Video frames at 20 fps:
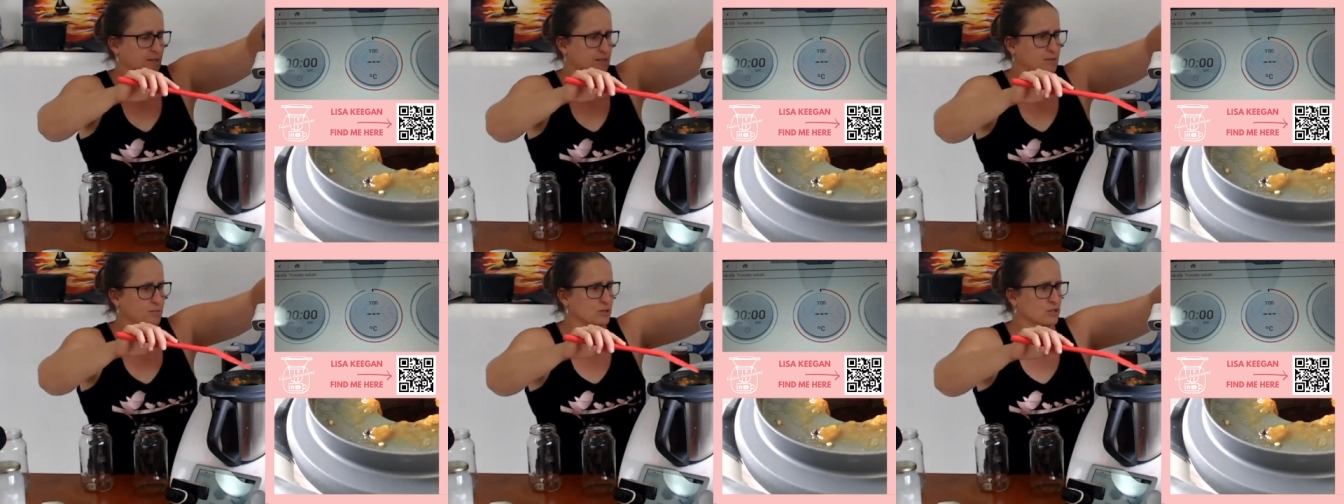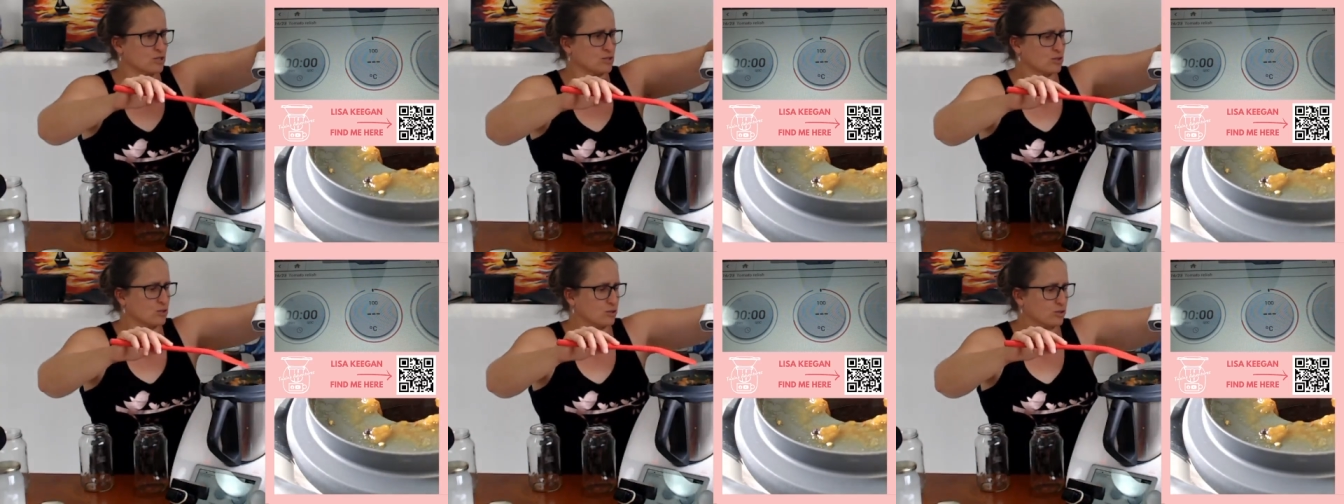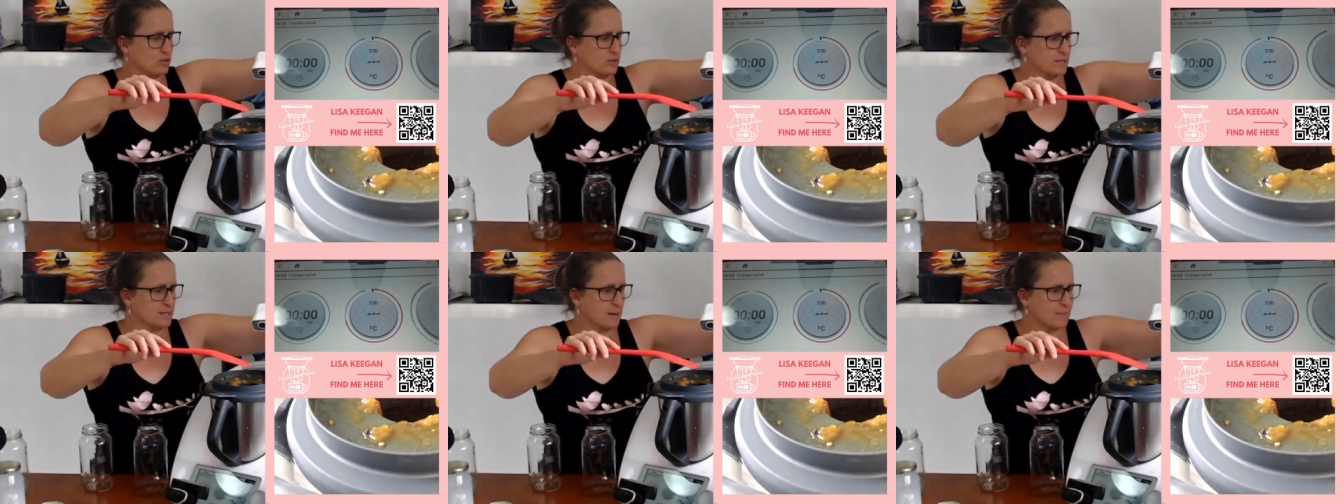Which is
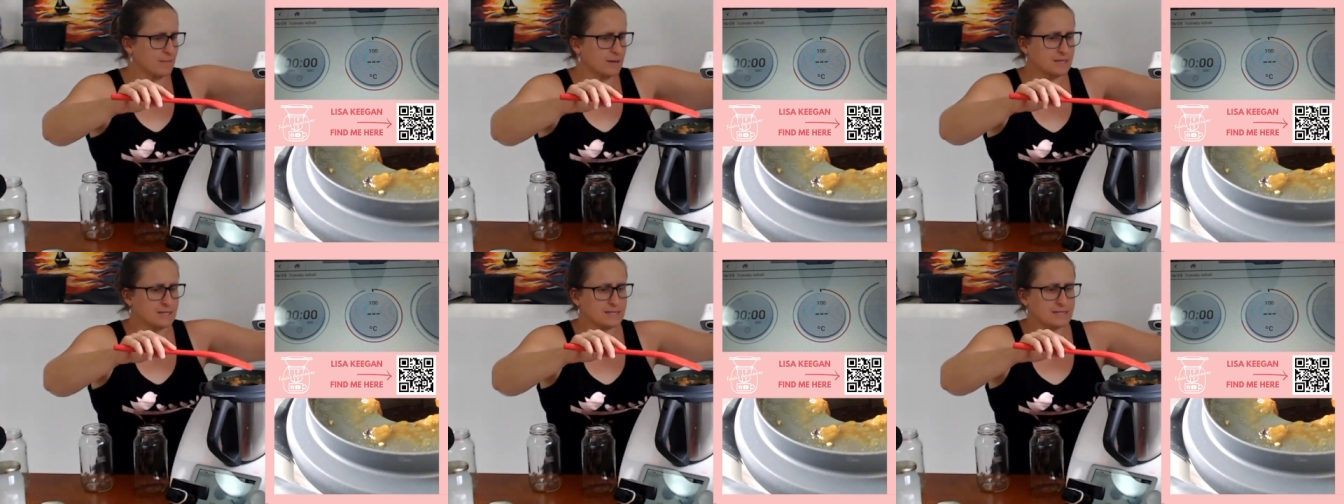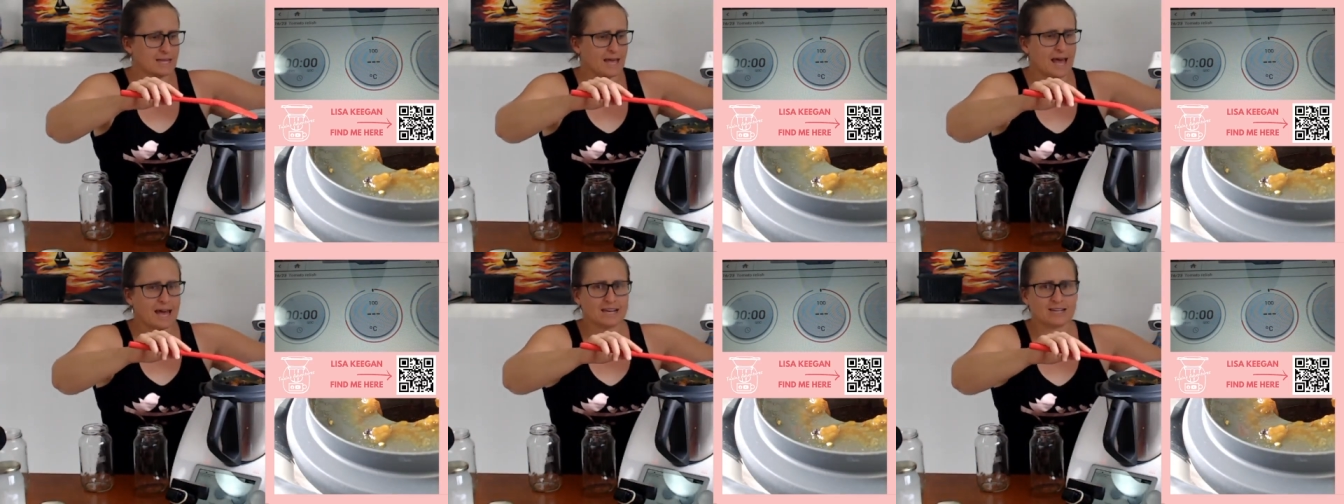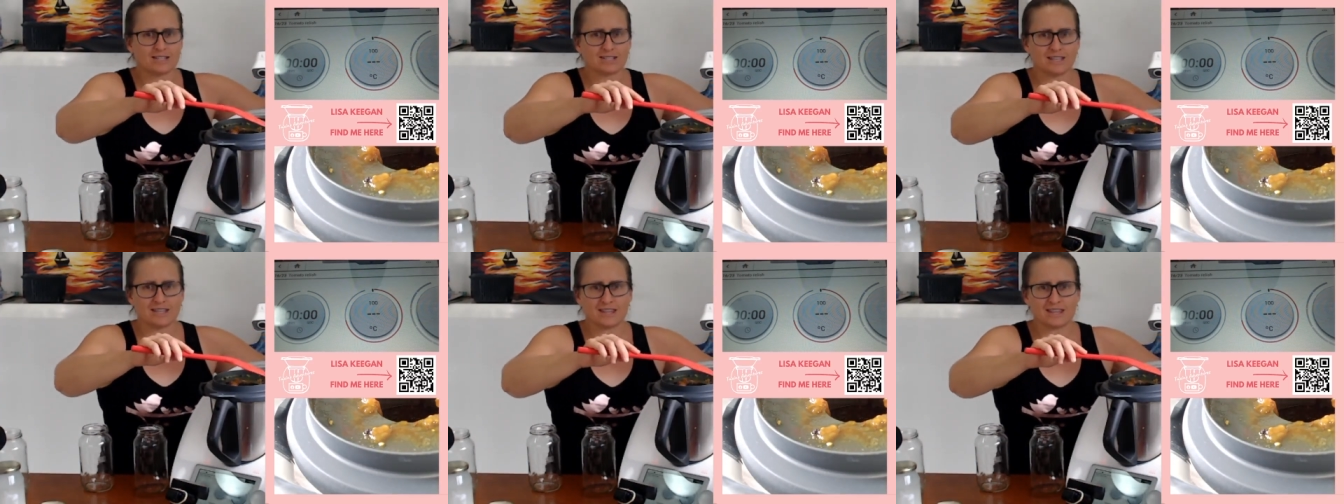good because that means it's
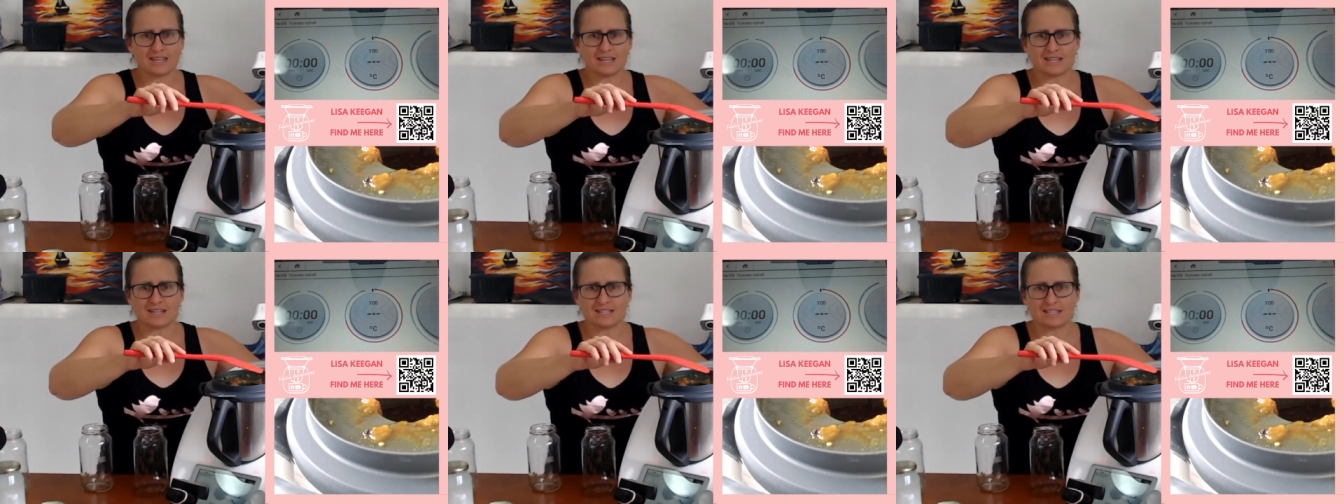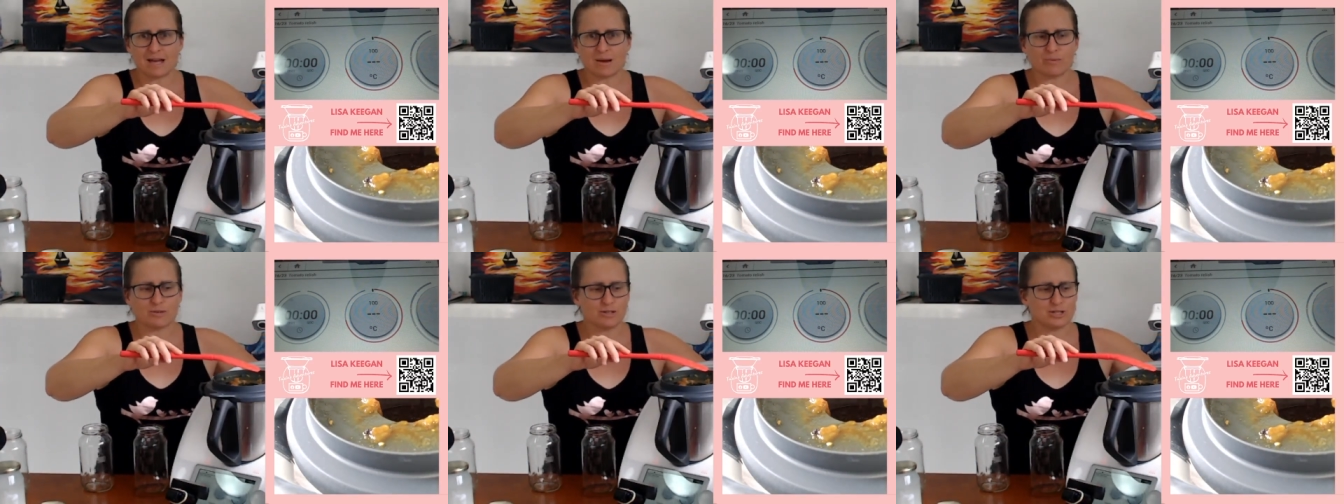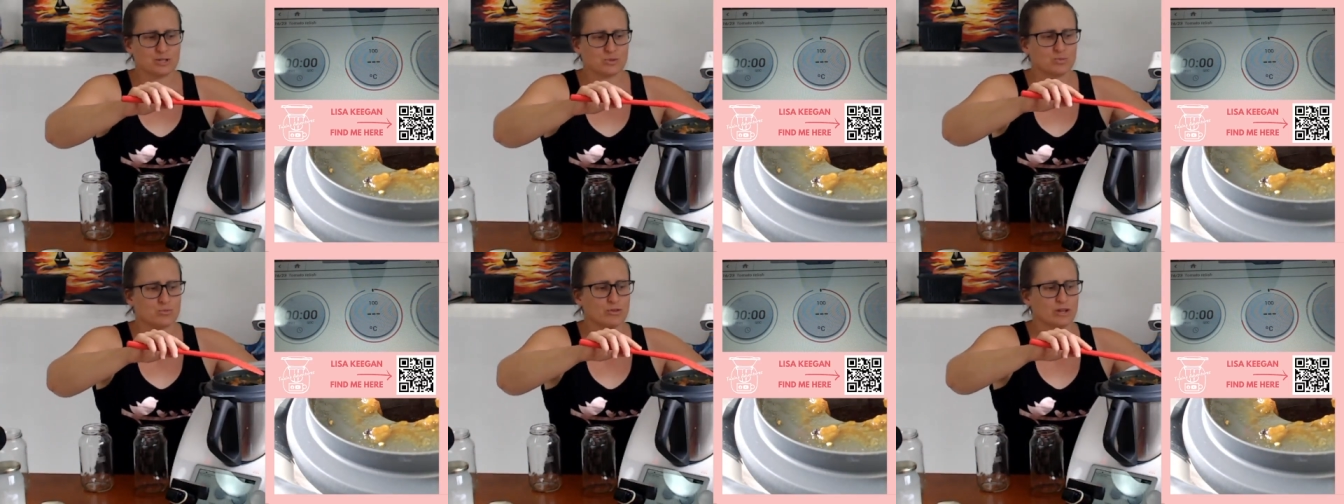actually thickened up,
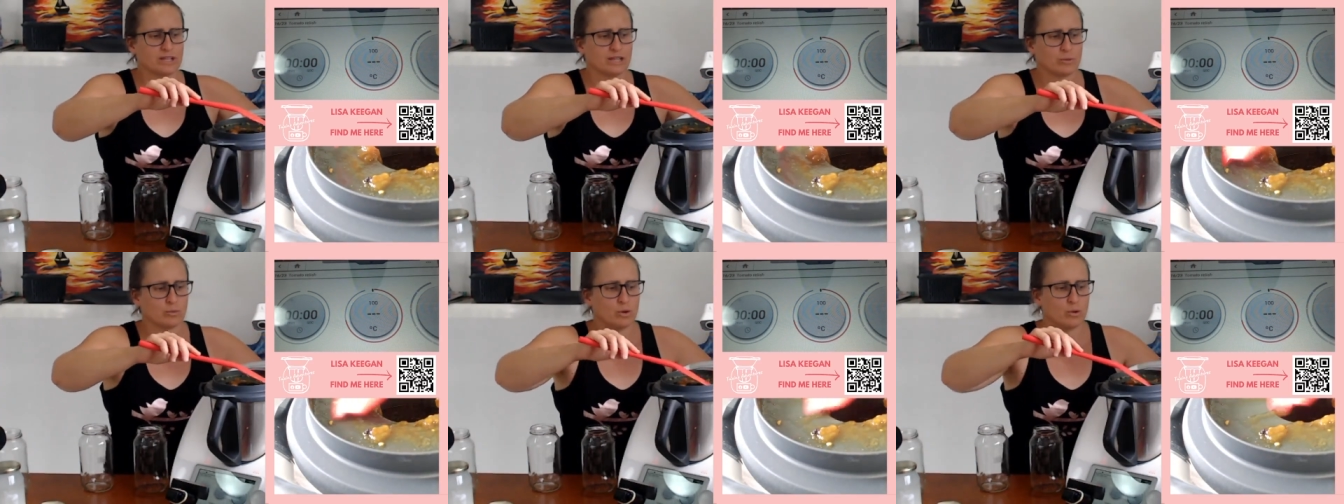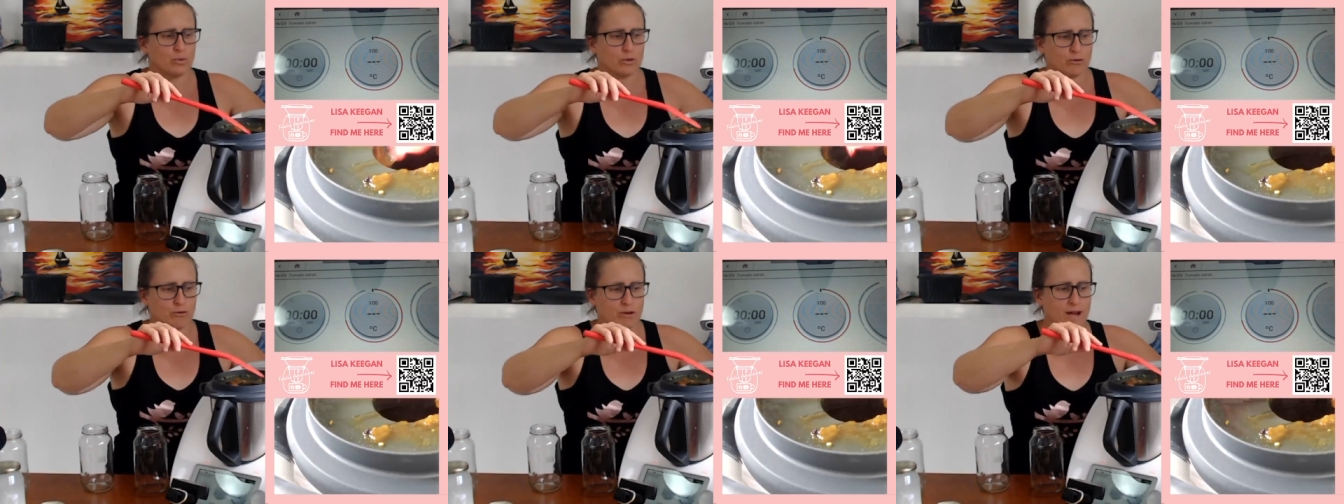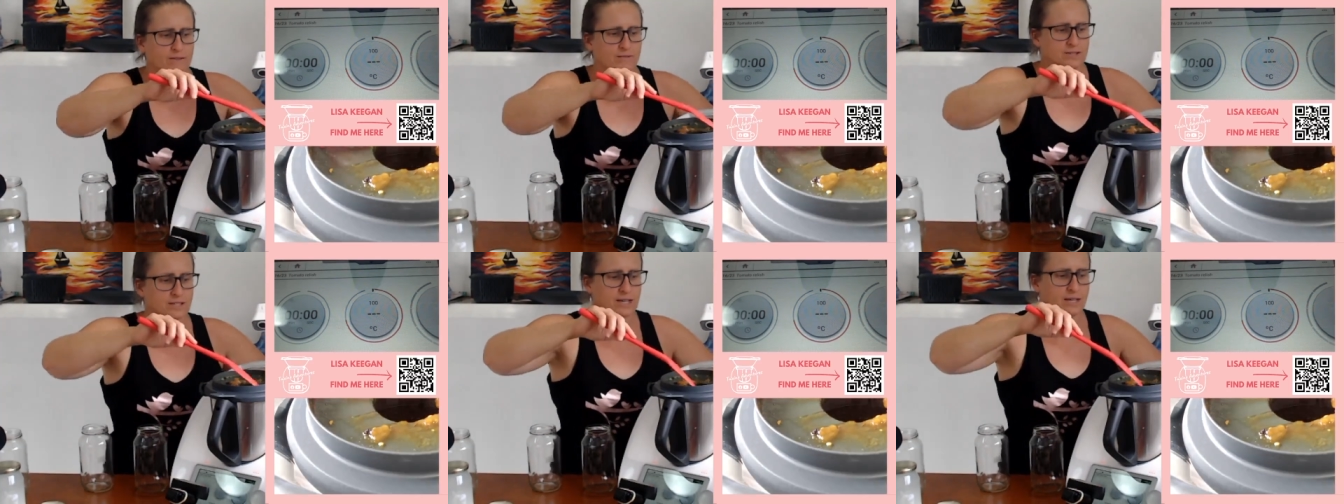which is really what we're
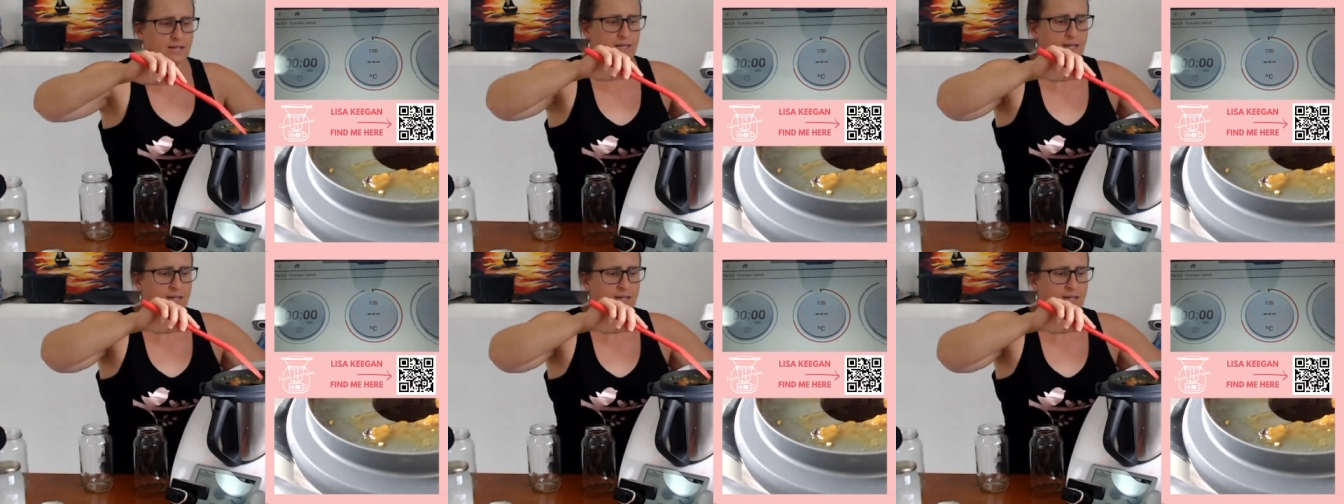after.